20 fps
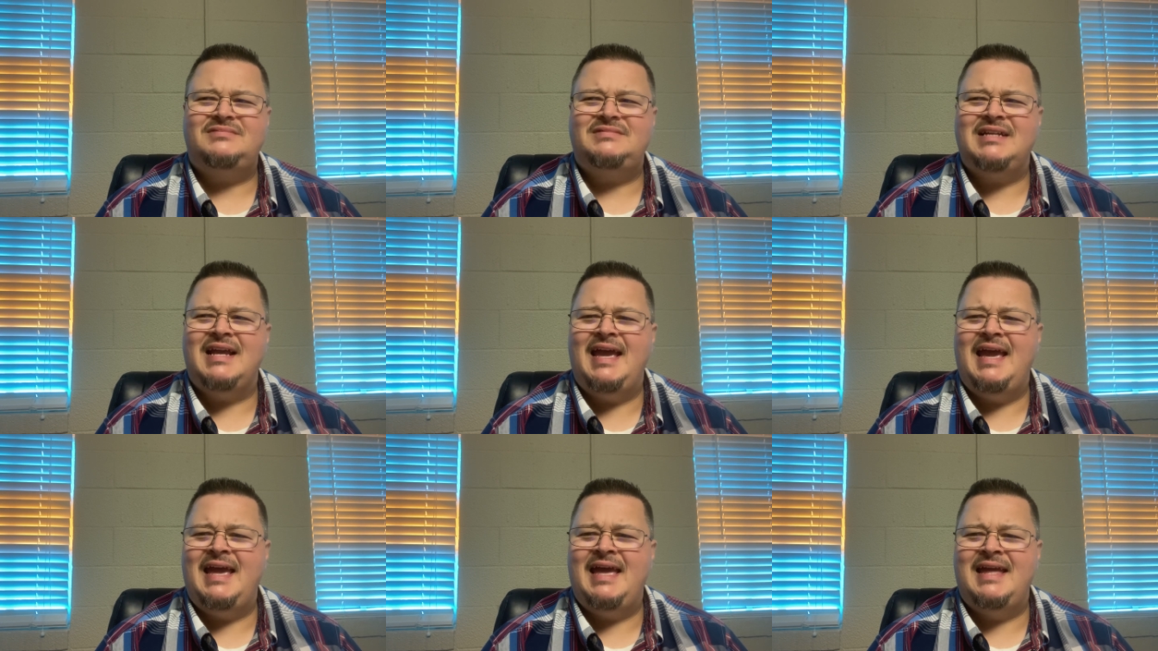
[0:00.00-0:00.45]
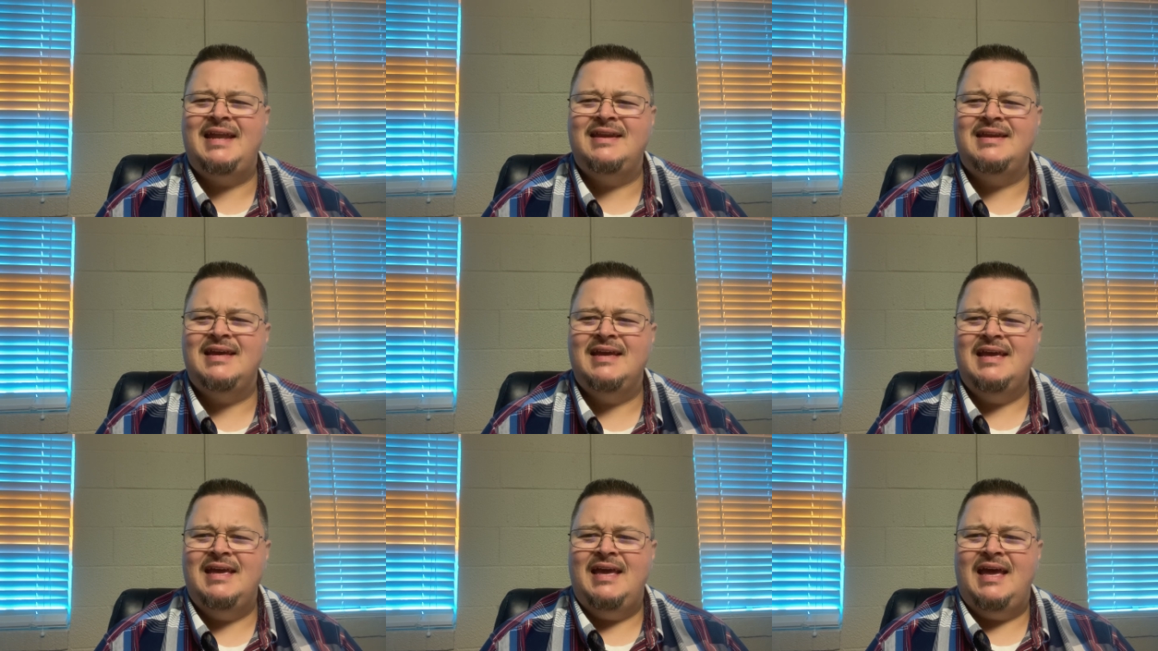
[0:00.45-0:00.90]

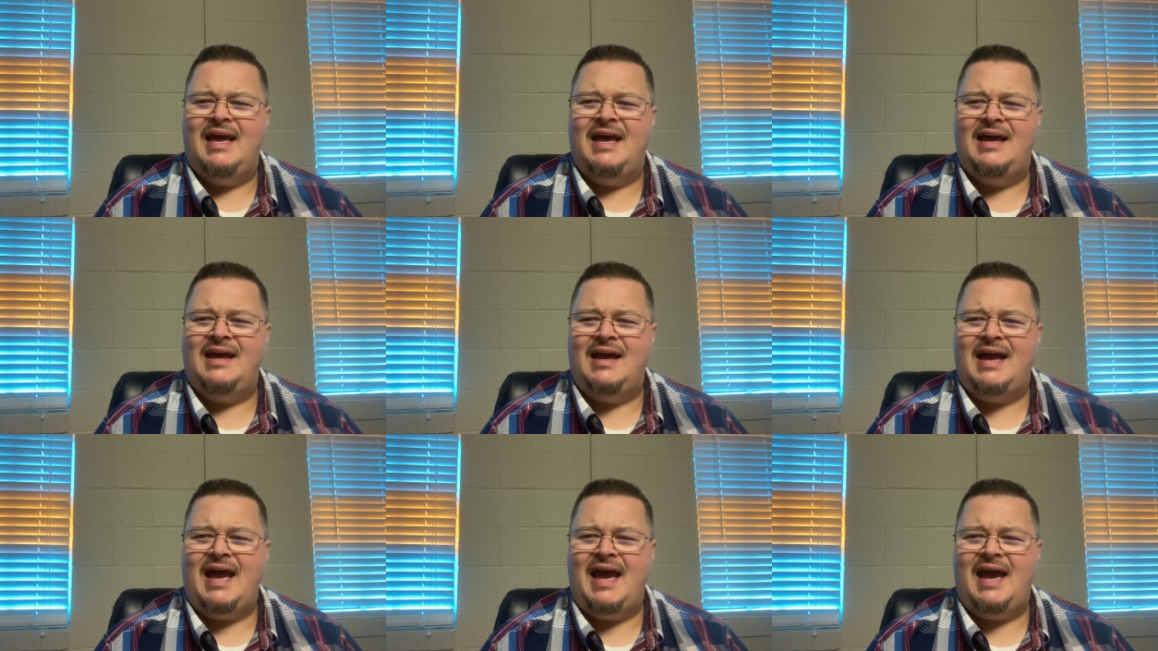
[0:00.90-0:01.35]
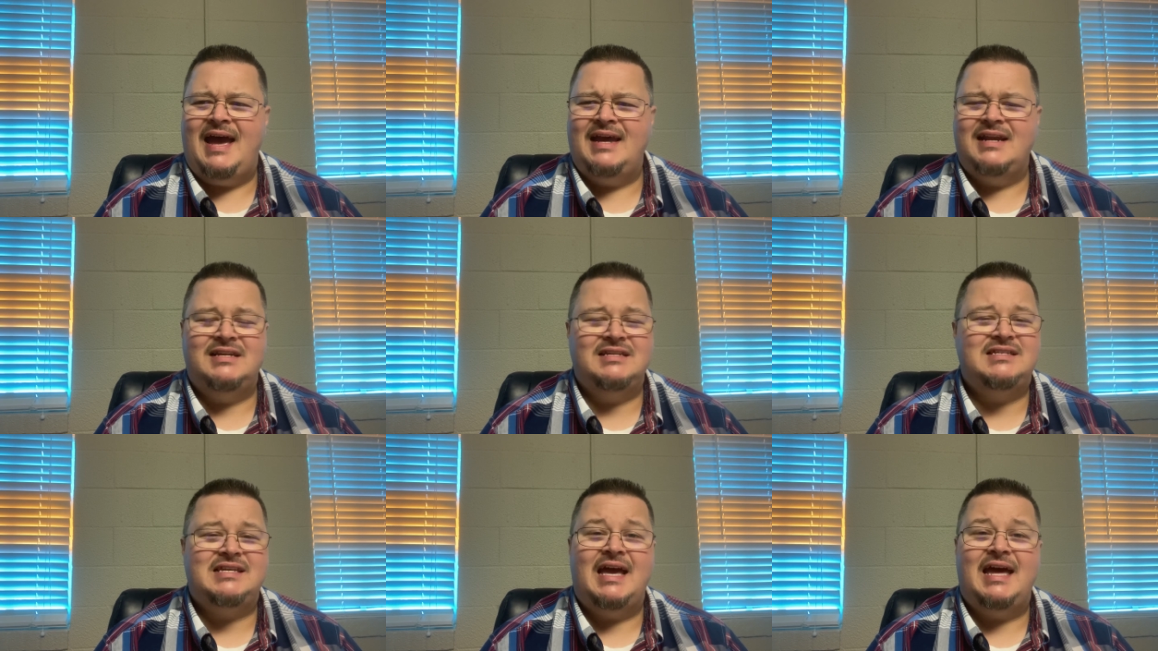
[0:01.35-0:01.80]
and uh, I had
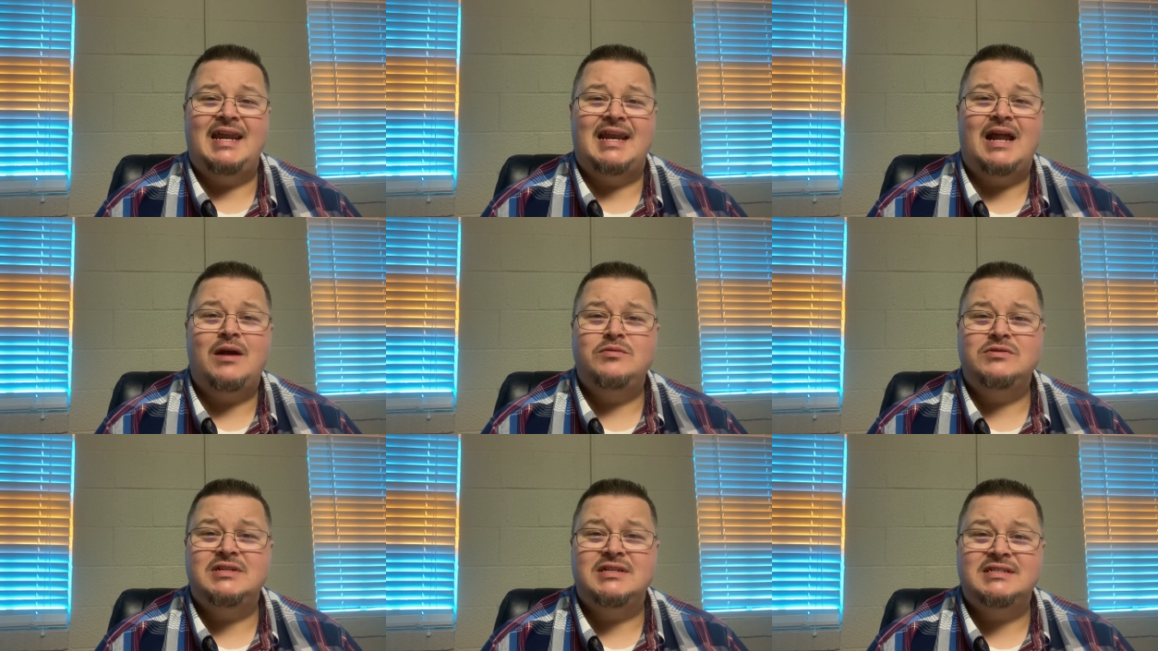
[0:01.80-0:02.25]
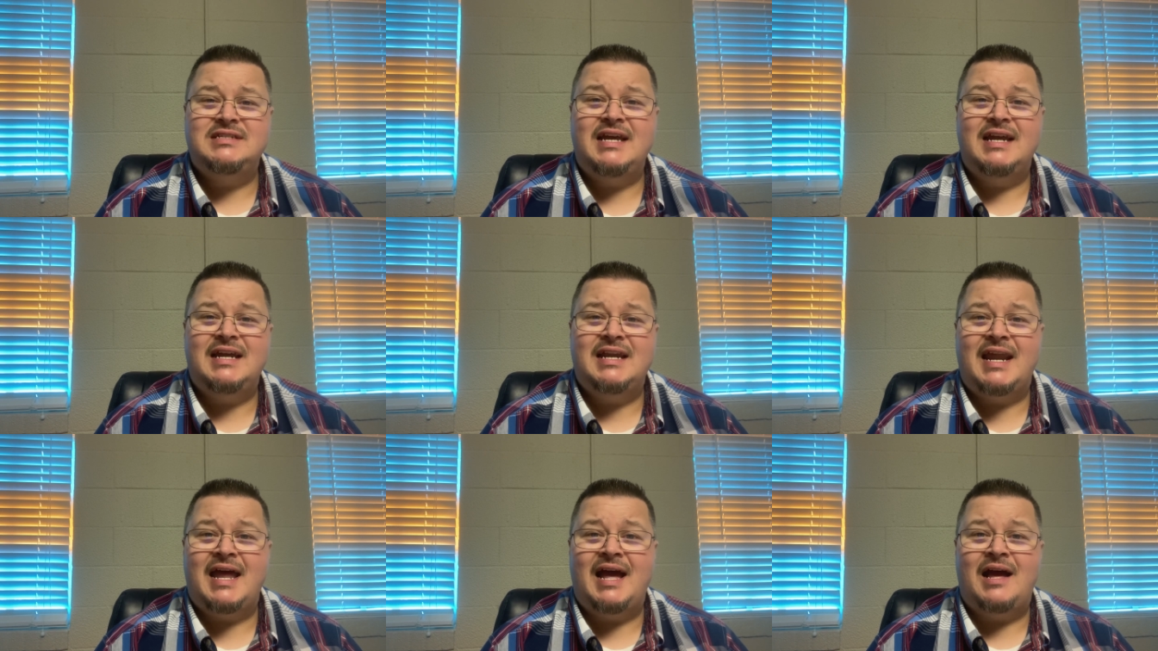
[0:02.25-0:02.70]
decided I was going to
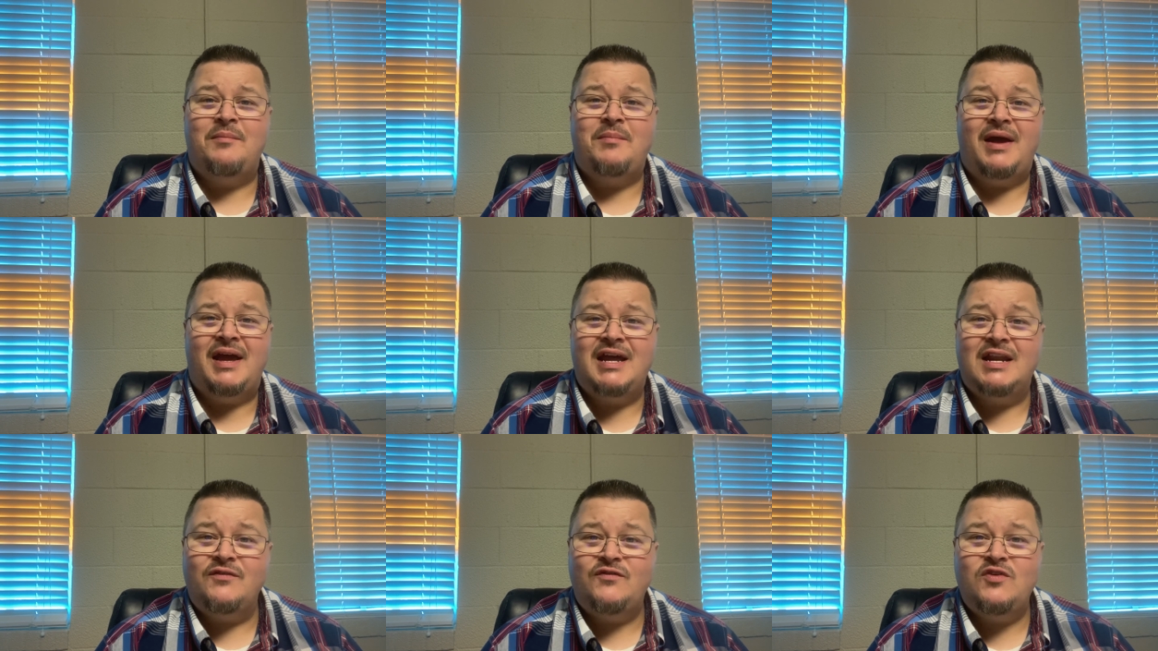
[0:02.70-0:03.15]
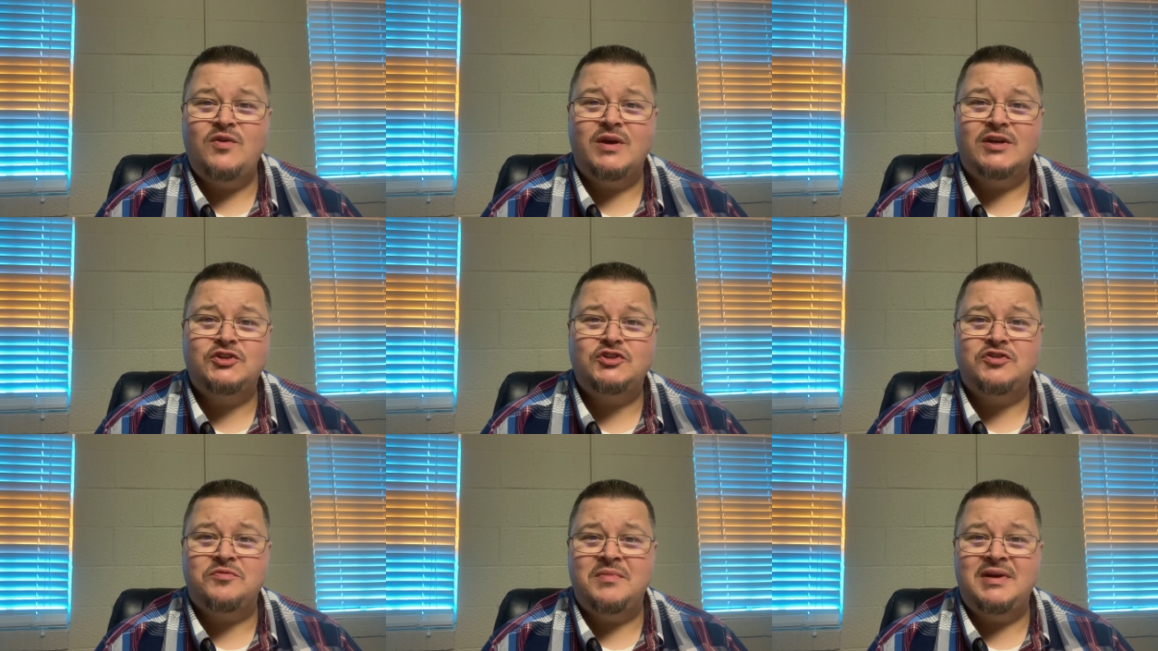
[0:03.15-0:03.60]
take a nap. I had a few
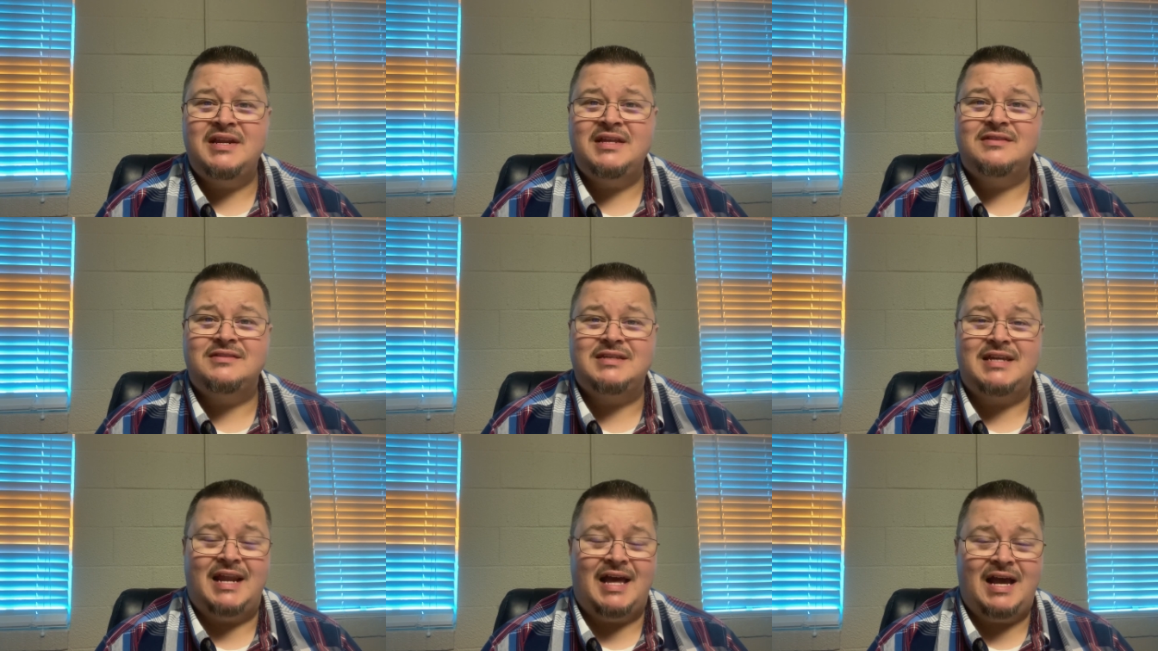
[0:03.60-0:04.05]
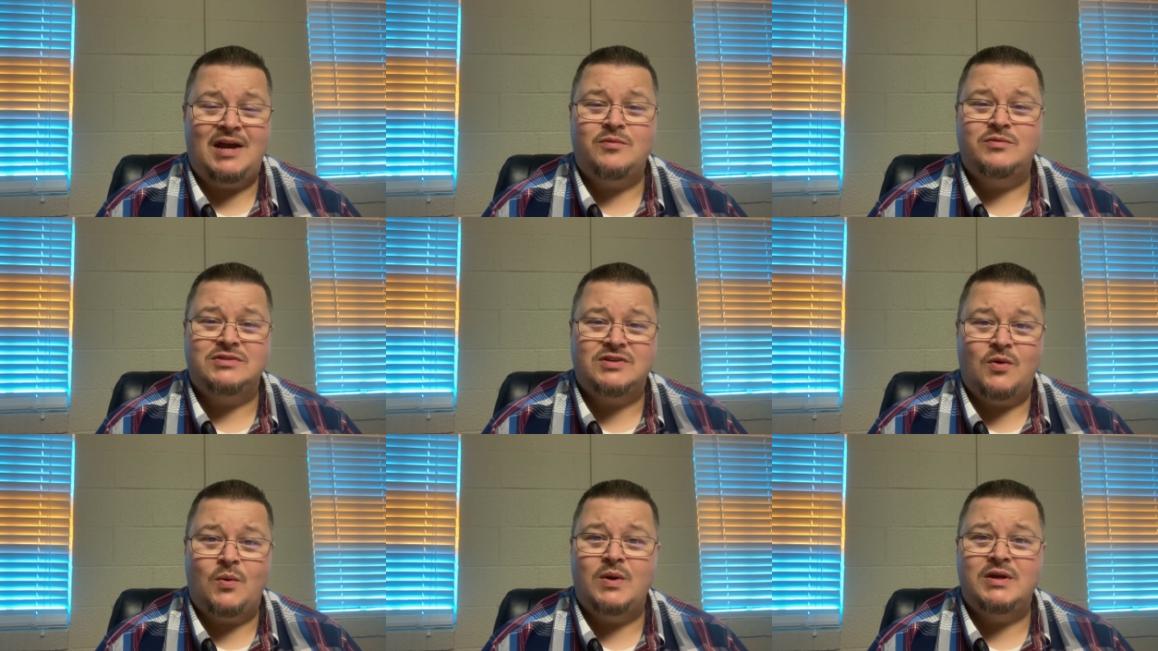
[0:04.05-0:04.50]
extra minutes and I
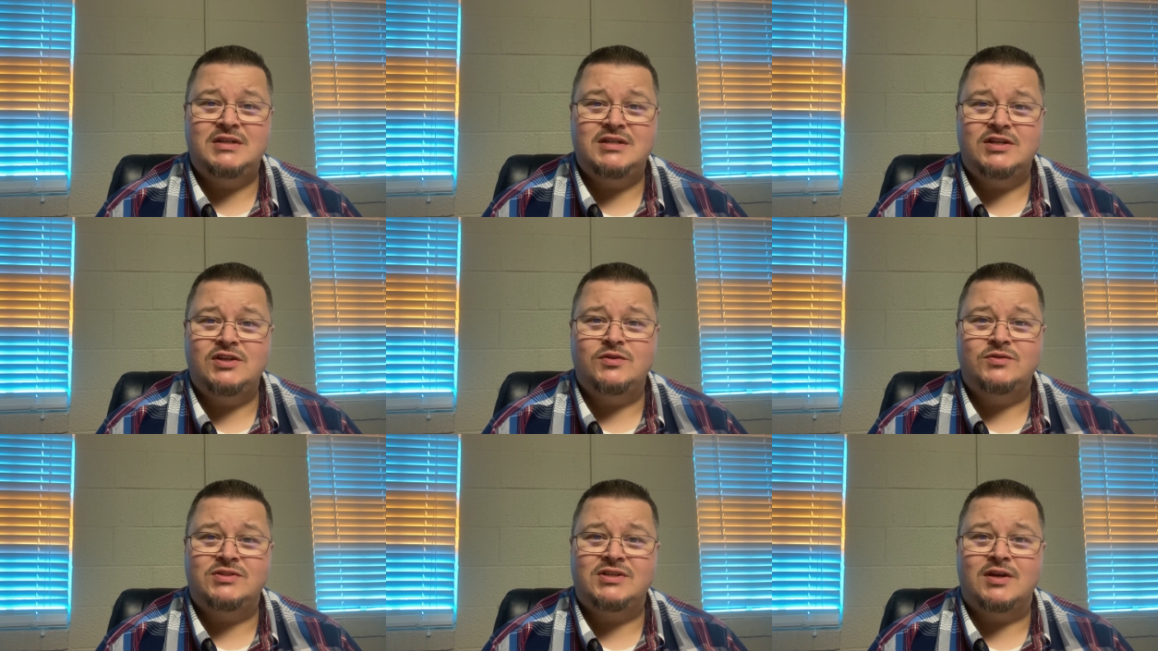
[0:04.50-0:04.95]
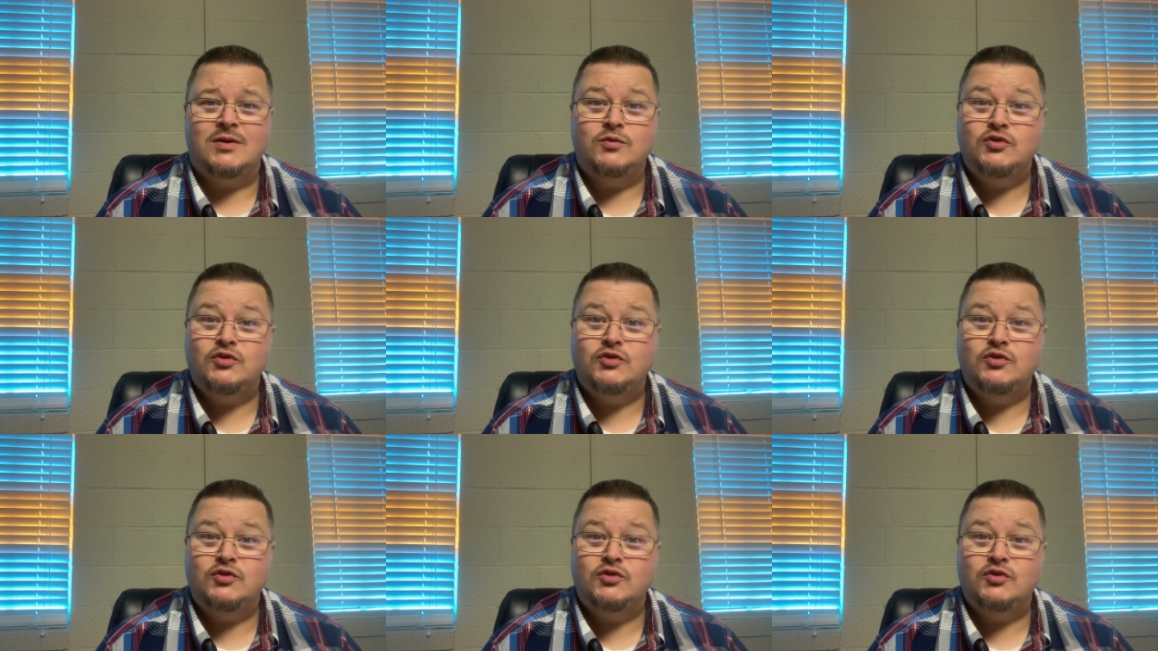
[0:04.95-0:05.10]
was going to do so.